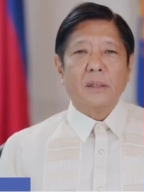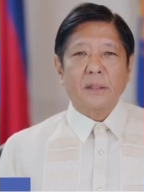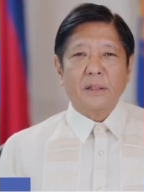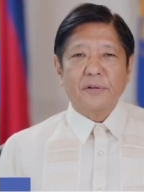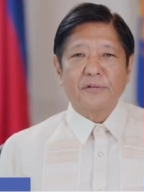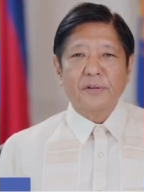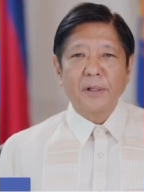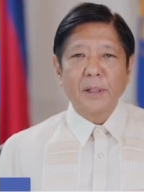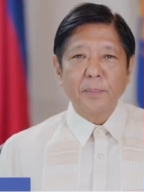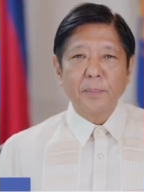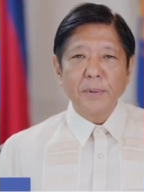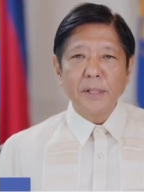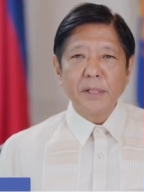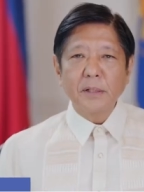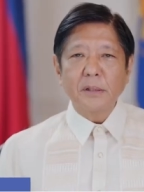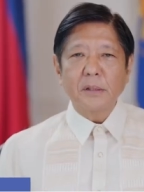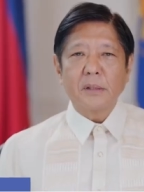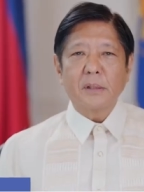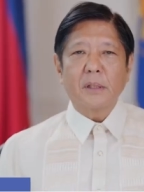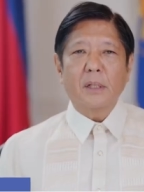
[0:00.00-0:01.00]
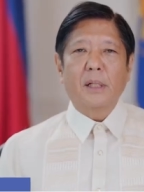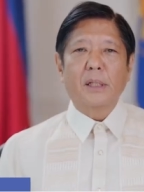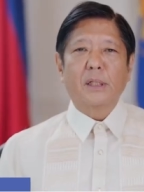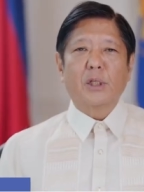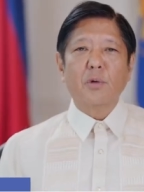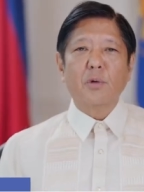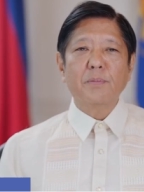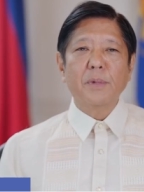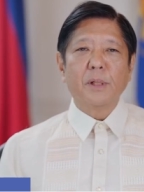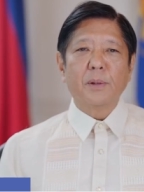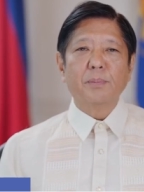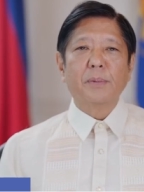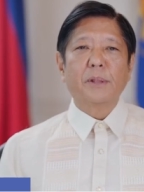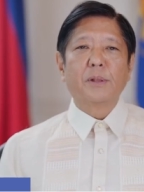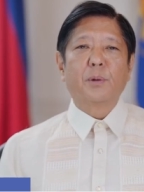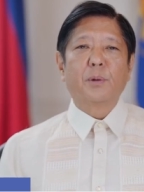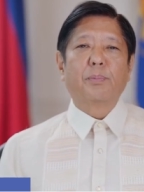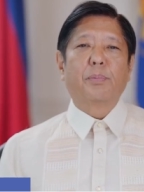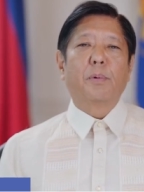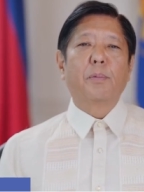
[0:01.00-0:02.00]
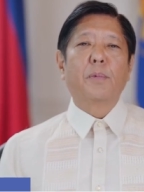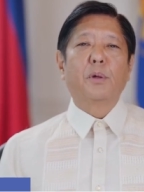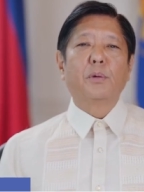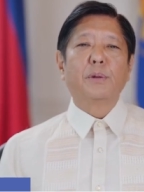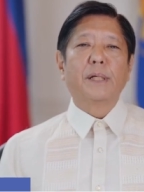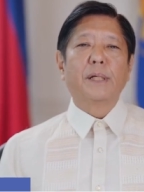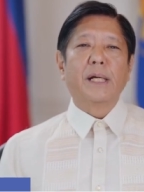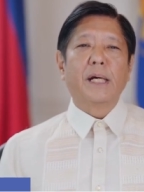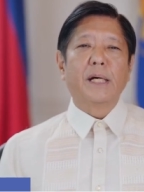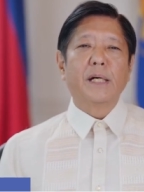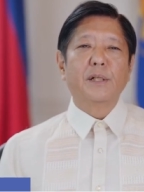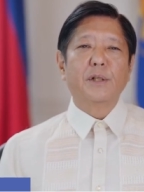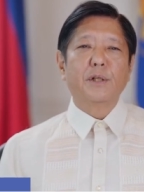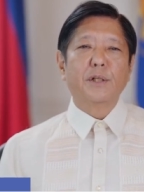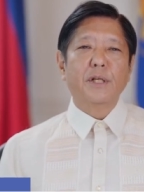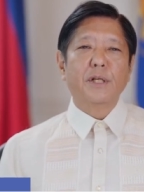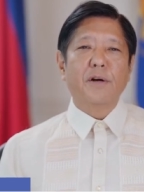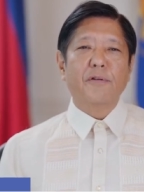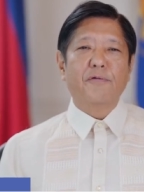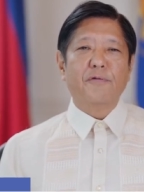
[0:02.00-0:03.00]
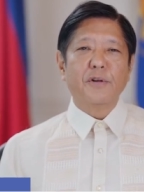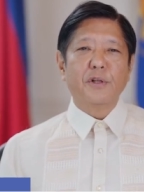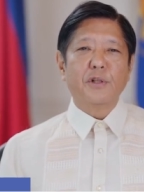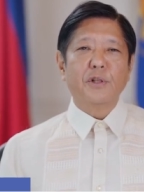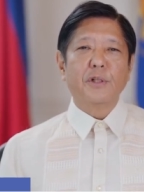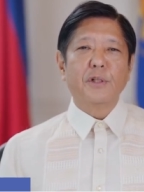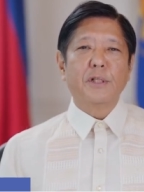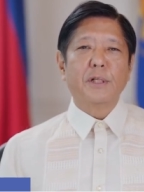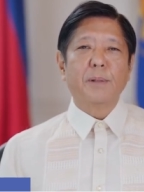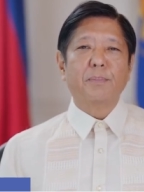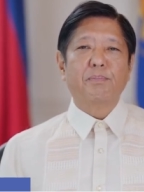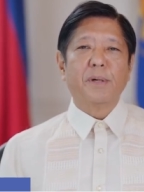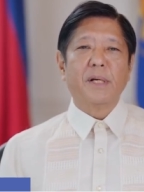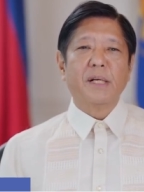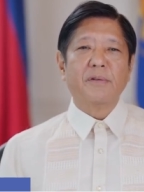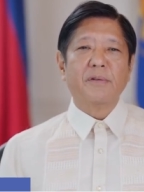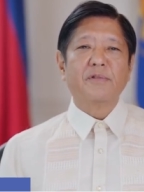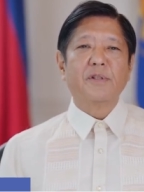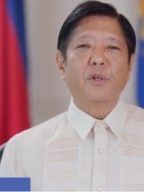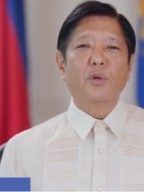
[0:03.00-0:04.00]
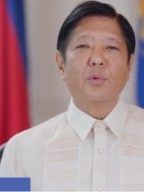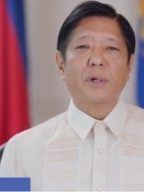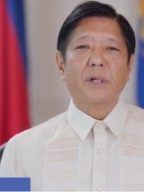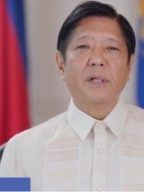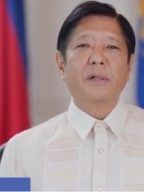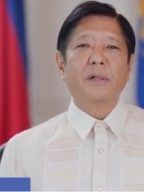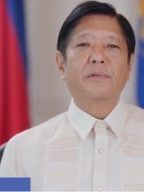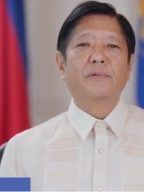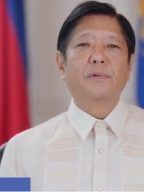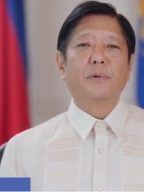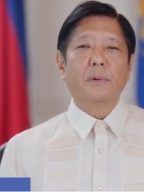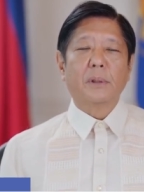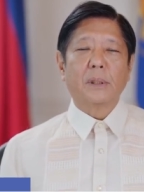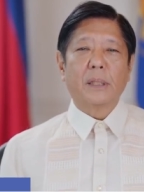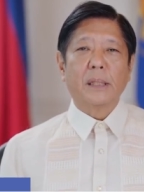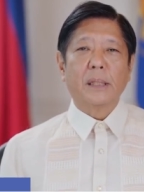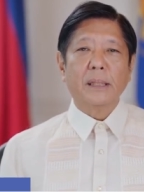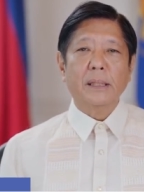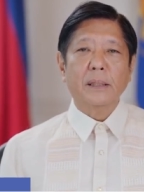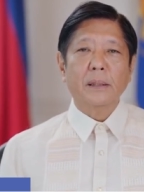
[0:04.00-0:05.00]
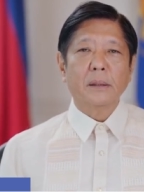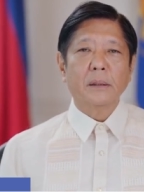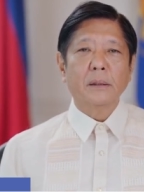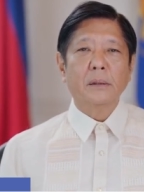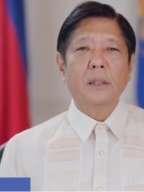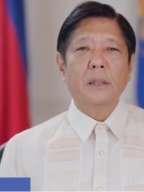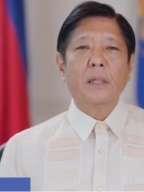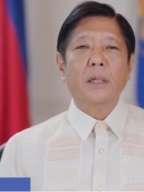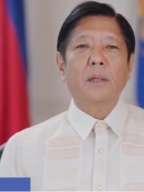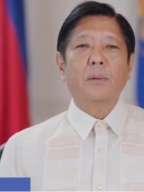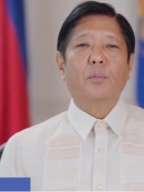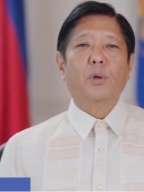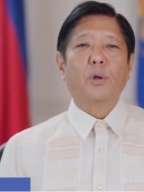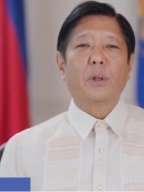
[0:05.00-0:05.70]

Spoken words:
the Philippines, our commitment to promoting energy efficiency paves the way for a cleaner, more